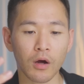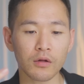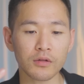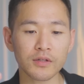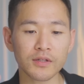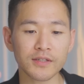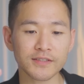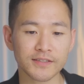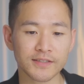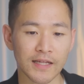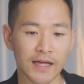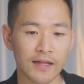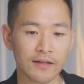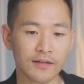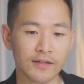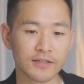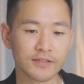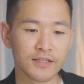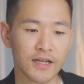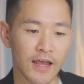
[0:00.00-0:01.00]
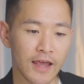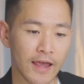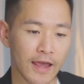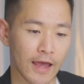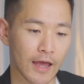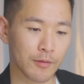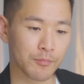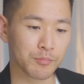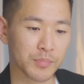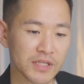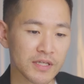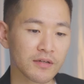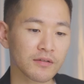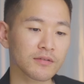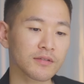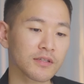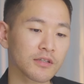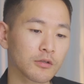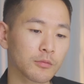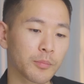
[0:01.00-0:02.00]
Understand this and be a
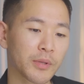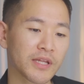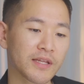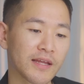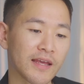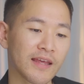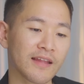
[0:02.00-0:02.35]
little bit